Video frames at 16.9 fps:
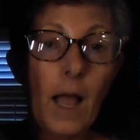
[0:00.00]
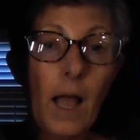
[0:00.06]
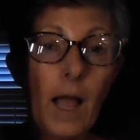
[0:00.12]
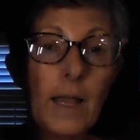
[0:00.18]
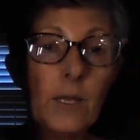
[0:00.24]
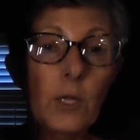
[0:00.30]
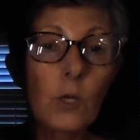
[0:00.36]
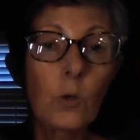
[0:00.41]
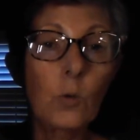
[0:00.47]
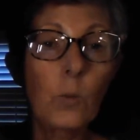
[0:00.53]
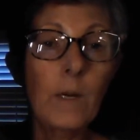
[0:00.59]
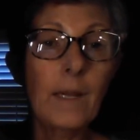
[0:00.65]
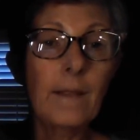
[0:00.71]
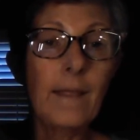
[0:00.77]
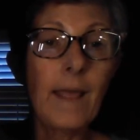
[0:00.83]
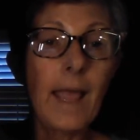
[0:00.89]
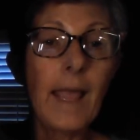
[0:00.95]
I, you,
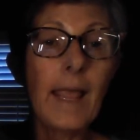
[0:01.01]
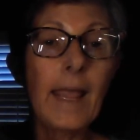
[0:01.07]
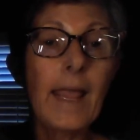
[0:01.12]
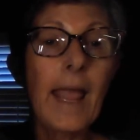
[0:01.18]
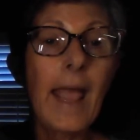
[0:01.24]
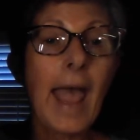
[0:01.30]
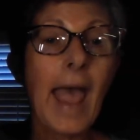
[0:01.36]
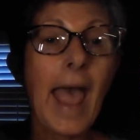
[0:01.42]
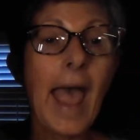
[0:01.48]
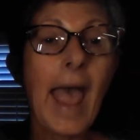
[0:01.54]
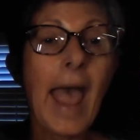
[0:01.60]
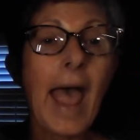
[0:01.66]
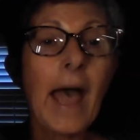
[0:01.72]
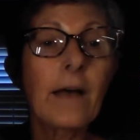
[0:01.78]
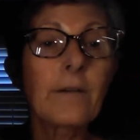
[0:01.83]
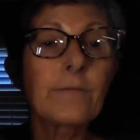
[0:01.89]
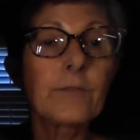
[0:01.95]
we, they
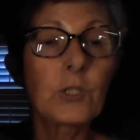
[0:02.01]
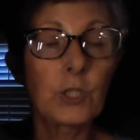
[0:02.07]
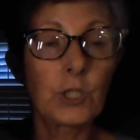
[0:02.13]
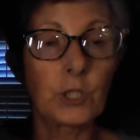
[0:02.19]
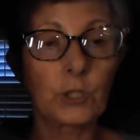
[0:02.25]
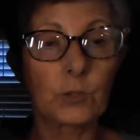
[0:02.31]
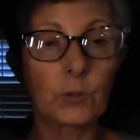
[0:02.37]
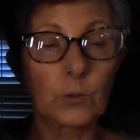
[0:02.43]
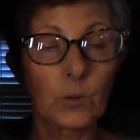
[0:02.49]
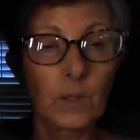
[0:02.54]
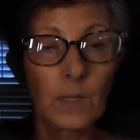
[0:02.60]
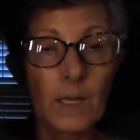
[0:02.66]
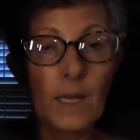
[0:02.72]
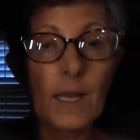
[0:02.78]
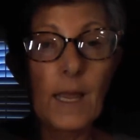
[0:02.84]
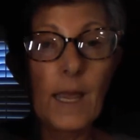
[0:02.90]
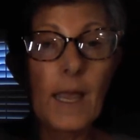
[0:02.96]
have to.
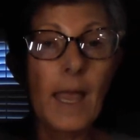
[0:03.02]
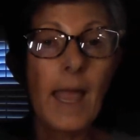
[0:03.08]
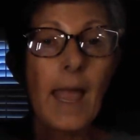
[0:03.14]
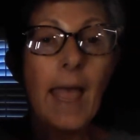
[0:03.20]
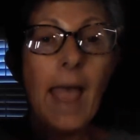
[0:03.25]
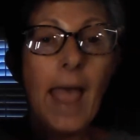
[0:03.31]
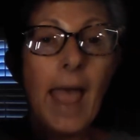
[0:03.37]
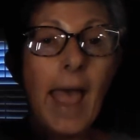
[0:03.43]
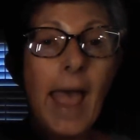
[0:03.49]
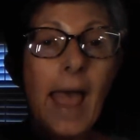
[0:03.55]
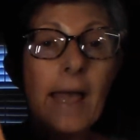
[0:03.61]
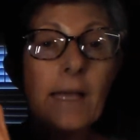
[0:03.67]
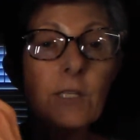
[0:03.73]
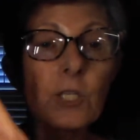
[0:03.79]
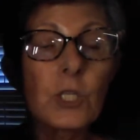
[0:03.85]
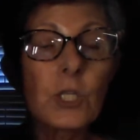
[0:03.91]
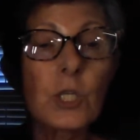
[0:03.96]

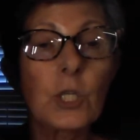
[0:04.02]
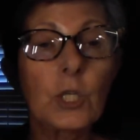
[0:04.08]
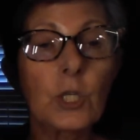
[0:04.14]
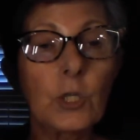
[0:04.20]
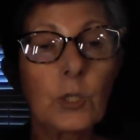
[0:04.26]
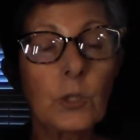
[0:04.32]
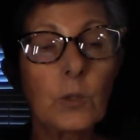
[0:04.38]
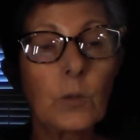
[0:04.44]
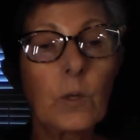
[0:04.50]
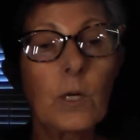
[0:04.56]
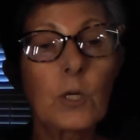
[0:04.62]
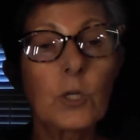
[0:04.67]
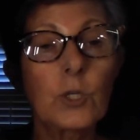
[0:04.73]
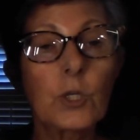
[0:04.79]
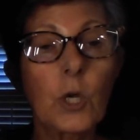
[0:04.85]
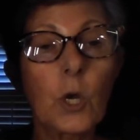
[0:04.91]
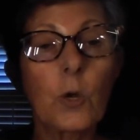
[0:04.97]
Has to
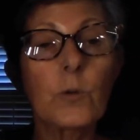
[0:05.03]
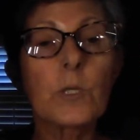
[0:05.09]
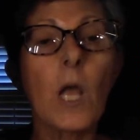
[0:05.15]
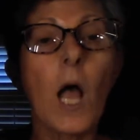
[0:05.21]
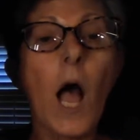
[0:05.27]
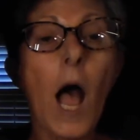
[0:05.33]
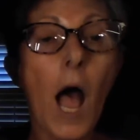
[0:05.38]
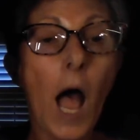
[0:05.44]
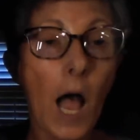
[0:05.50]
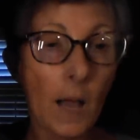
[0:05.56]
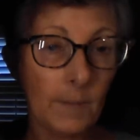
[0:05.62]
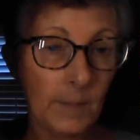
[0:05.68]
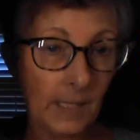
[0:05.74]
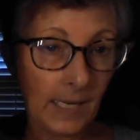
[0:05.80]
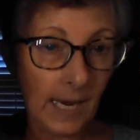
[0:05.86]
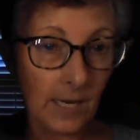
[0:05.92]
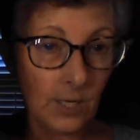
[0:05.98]
shows
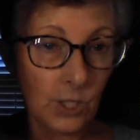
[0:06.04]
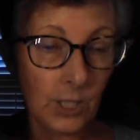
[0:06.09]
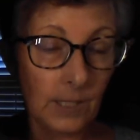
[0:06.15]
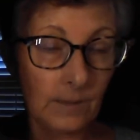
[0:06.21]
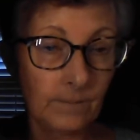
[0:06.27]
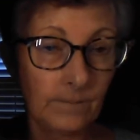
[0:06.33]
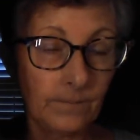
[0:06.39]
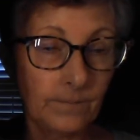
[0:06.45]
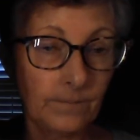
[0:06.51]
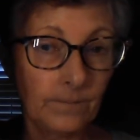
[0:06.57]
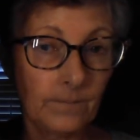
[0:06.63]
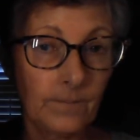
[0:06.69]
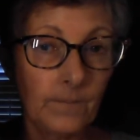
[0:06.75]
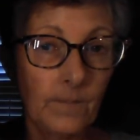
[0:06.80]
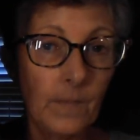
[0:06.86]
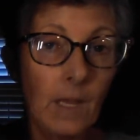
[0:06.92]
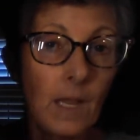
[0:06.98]
obligation.
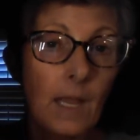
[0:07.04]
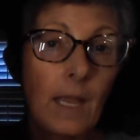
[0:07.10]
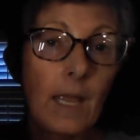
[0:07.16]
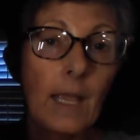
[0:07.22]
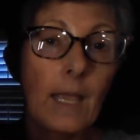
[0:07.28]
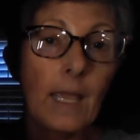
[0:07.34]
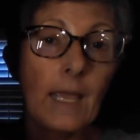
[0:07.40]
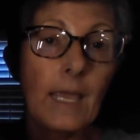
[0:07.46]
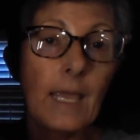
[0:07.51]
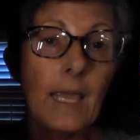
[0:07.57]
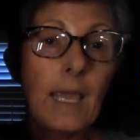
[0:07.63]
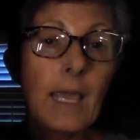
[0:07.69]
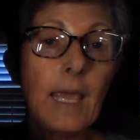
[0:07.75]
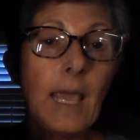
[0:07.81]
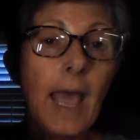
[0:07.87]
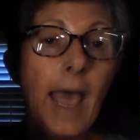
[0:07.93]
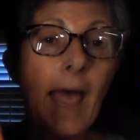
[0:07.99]

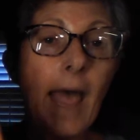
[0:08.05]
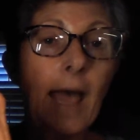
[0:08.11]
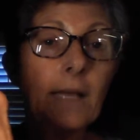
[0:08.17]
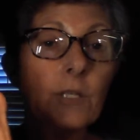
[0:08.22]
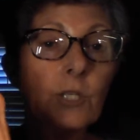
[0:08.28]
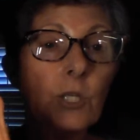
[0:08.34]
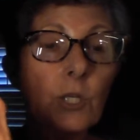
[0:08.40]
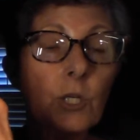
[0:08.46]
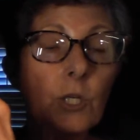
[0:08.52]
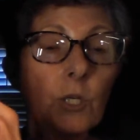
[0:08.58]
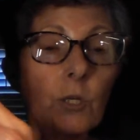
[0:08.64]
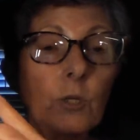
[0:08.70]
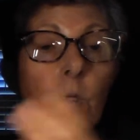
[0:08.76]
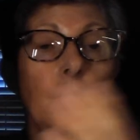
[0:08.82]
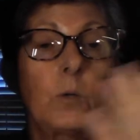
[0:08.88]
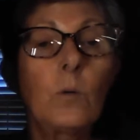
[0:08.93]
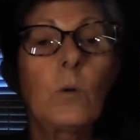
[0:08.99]
He has
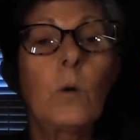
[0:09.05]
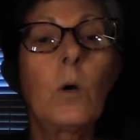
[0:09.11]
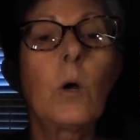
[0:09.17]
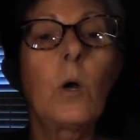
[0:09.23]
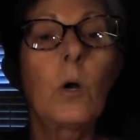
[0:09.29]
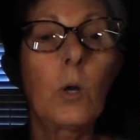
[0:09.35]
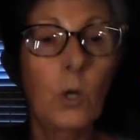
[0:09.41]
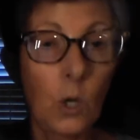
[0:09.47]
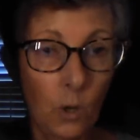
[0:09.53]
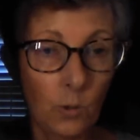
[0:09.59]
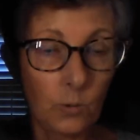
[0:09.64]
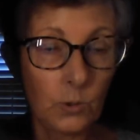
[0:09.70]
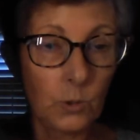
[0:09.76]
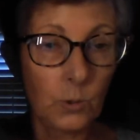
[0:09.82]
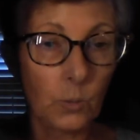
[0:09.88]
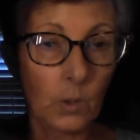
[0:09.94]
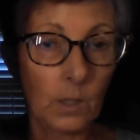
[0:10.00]
to
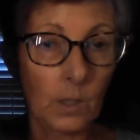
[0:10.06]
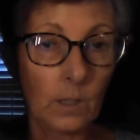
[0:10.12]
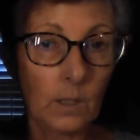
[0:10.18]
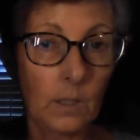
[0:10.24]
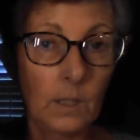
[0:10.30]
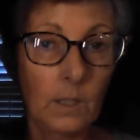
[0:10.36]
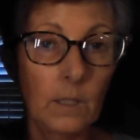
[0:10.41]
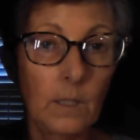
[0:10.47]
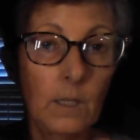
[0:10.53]
go to work.